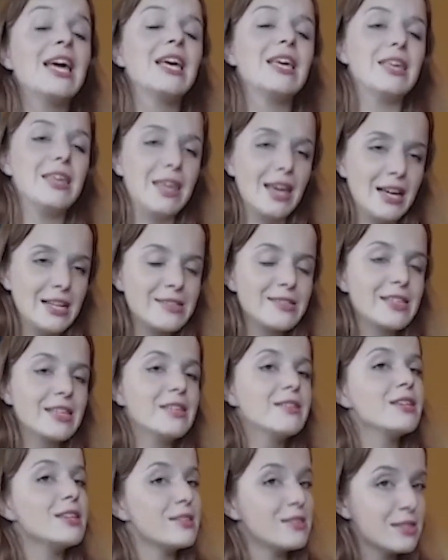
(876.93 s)
Yes,
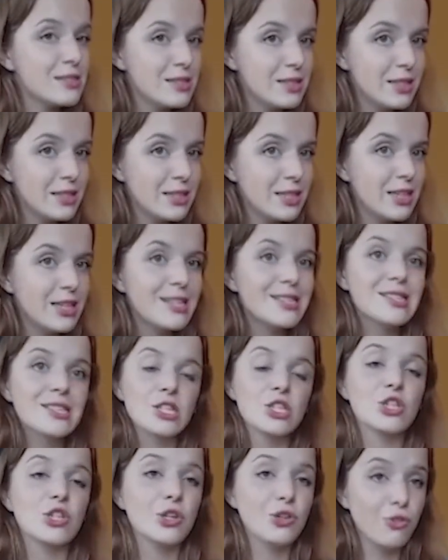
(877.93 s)
it is a city, it's a
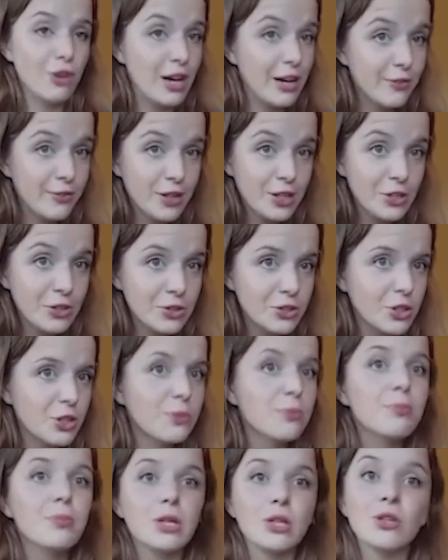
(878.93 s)
geographical
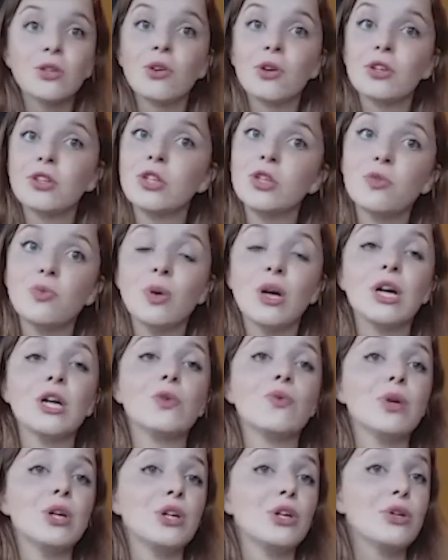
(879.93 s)
term, but not the
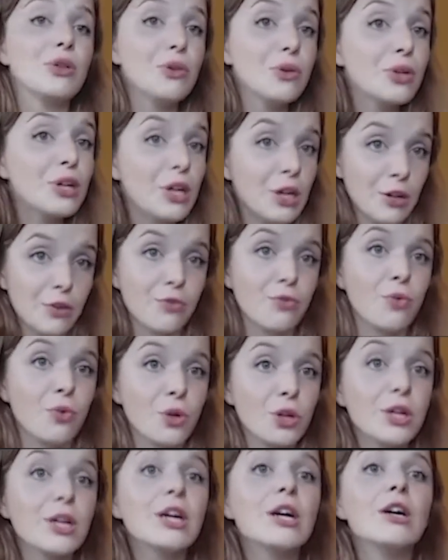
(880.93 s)
one we are looking
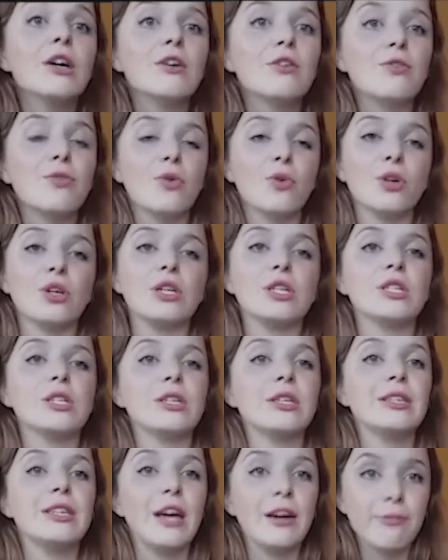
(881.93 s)
for
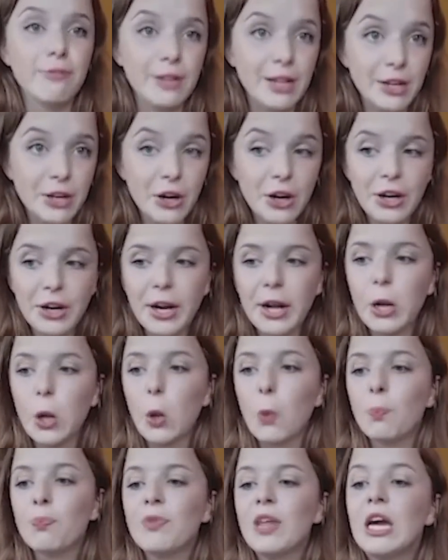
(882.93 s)
the definite
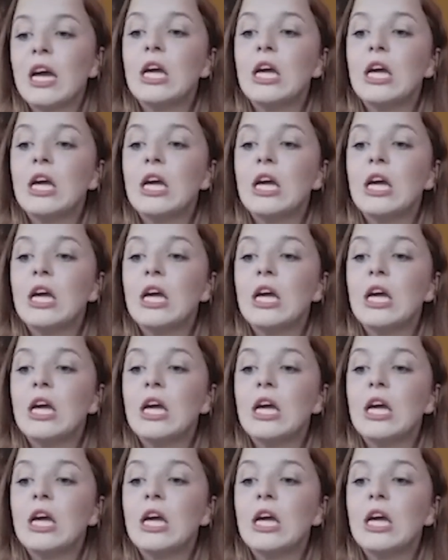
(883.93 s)
article.